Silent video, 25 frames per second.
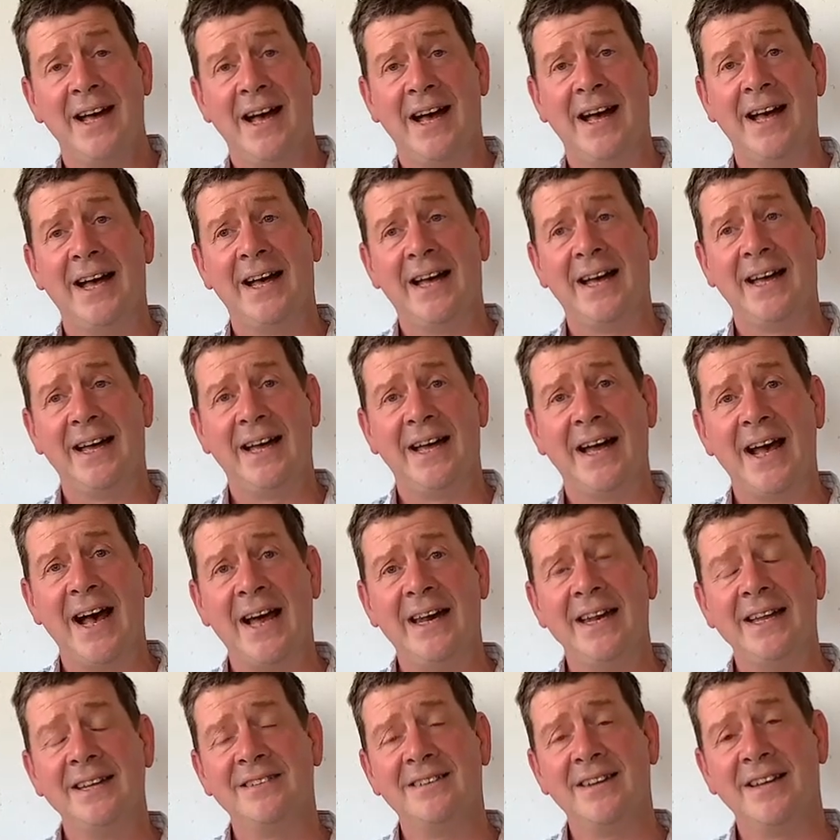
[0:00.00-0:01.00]
uh,
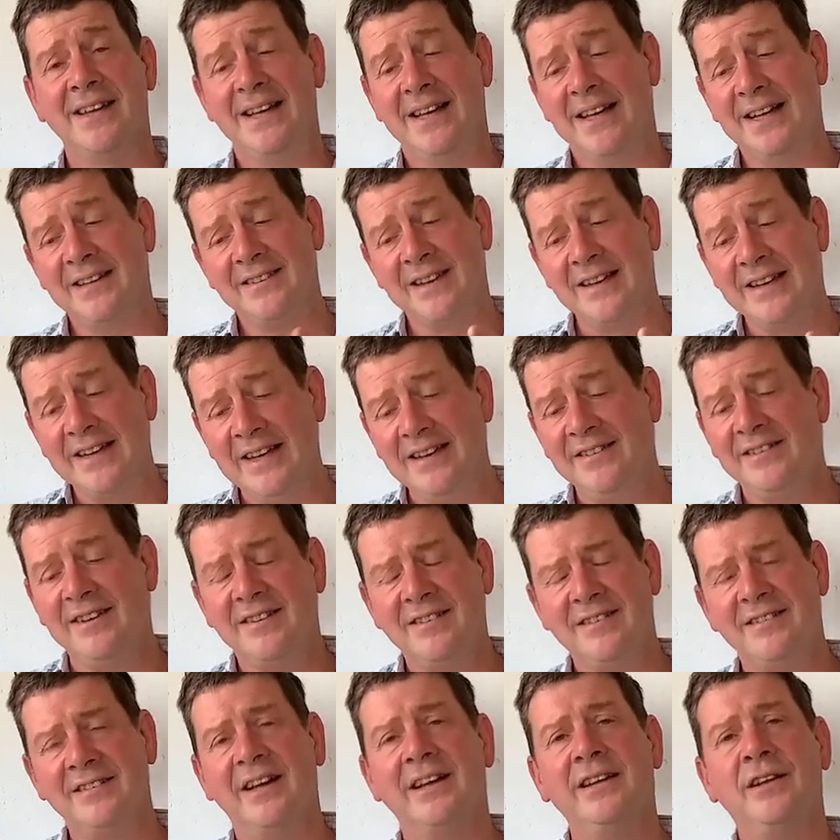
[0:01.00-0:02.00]
and it's, a, it's an easy
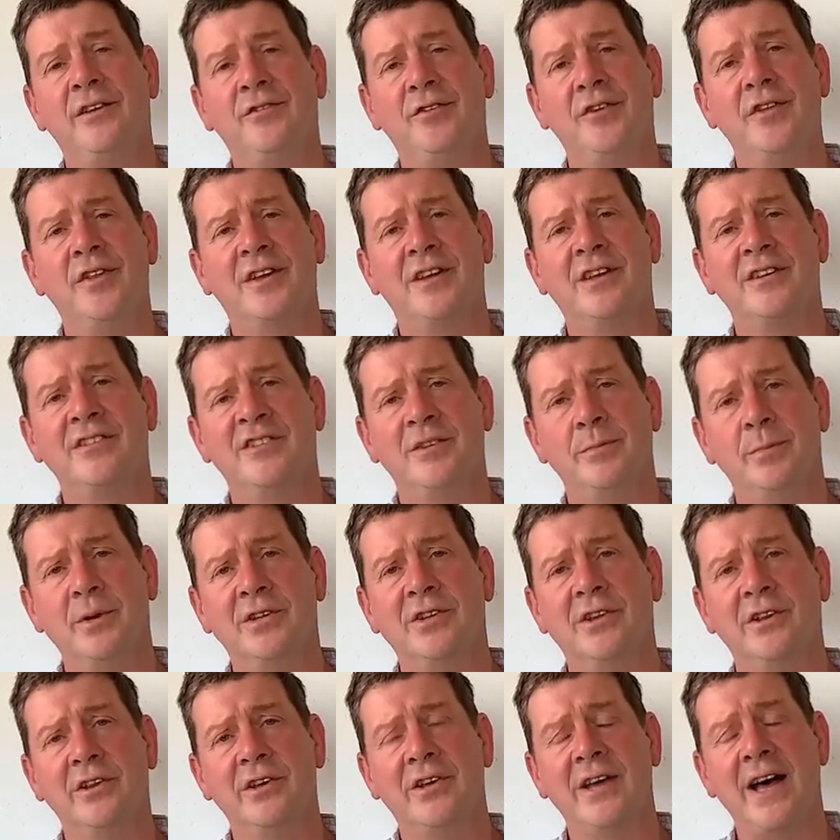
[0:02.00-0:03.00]
style for the customer
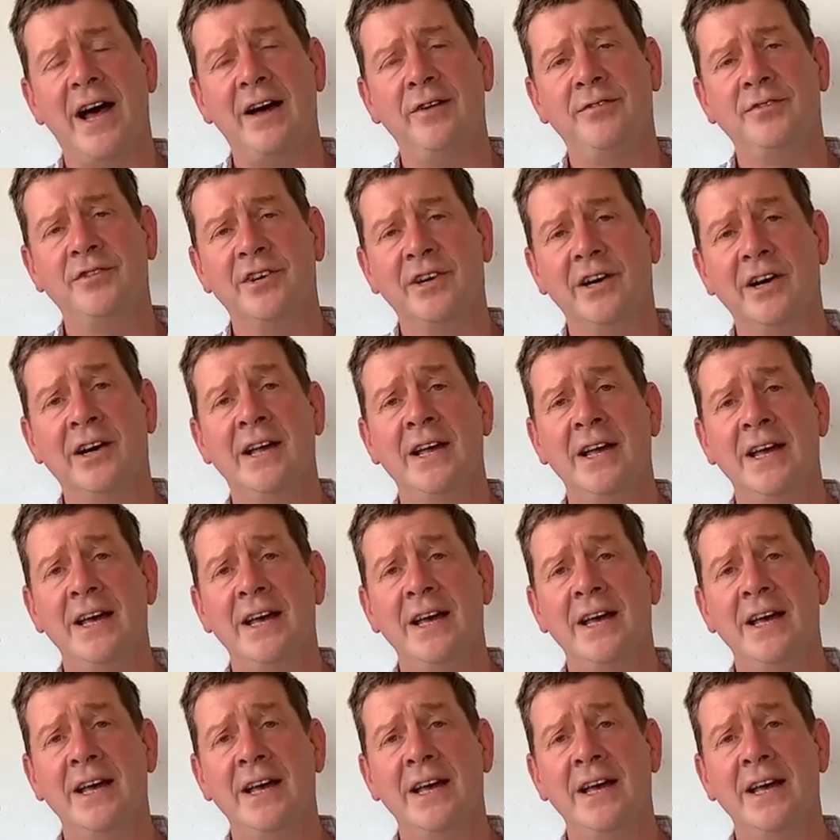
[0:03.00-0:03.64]
to look after.